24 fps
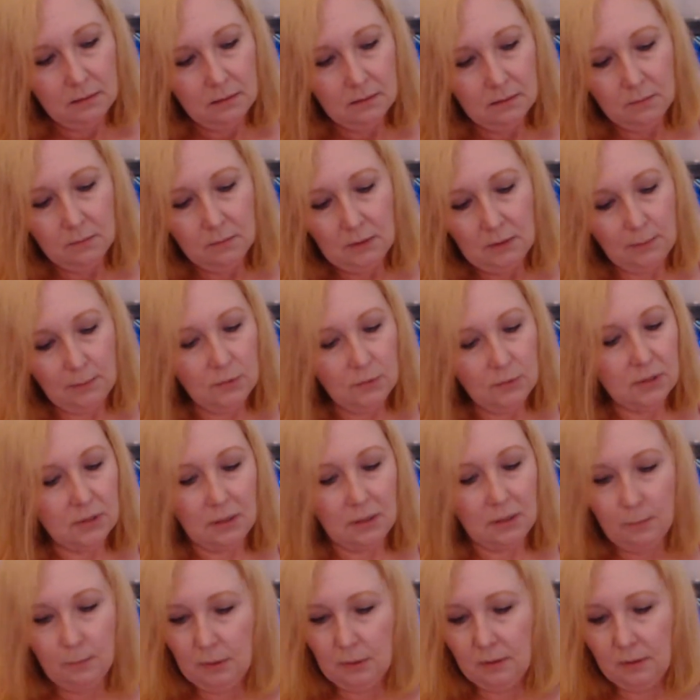And I'm just
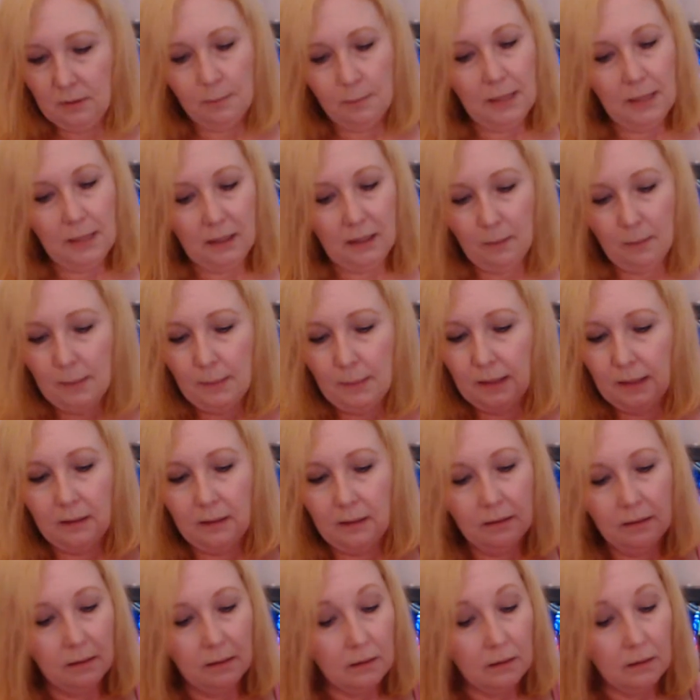going to put the makeup back
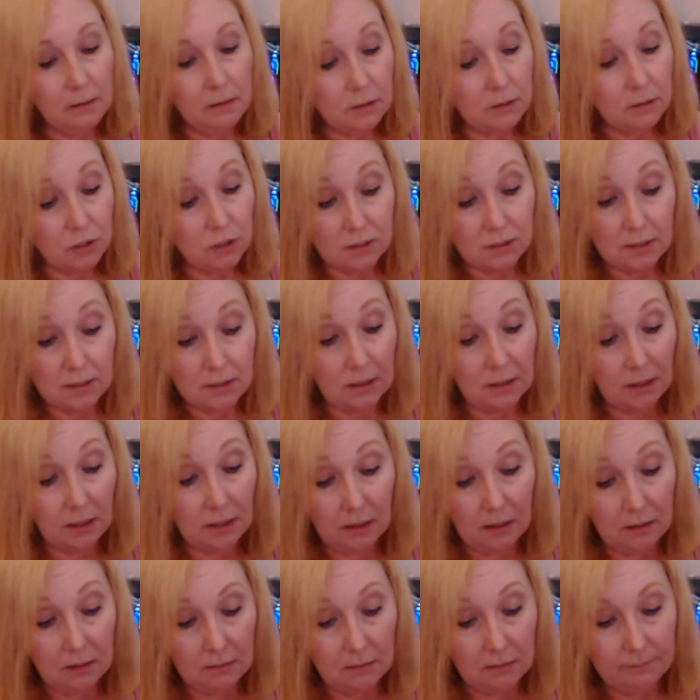in there, and it's just going to
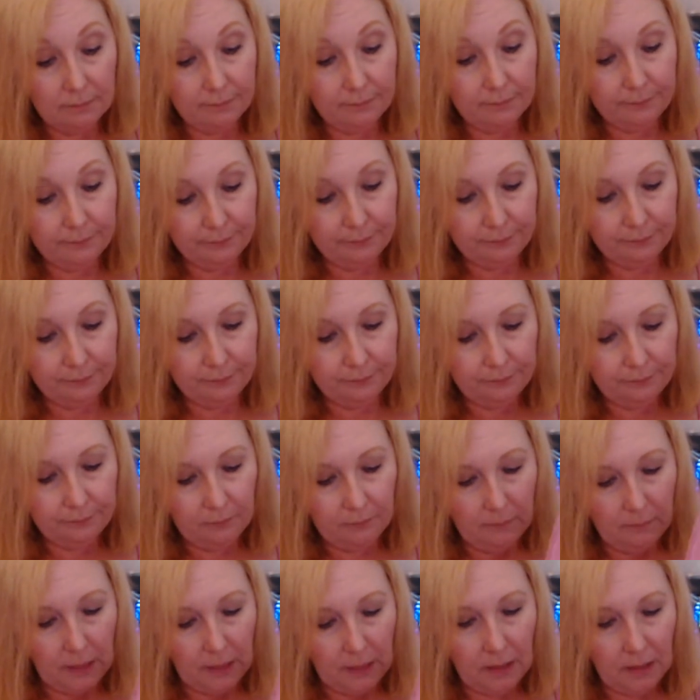get
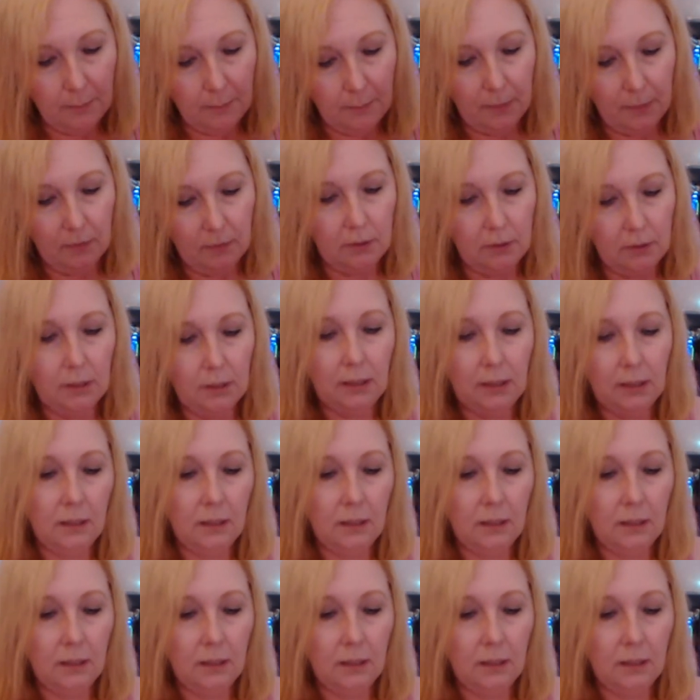makeup on it again.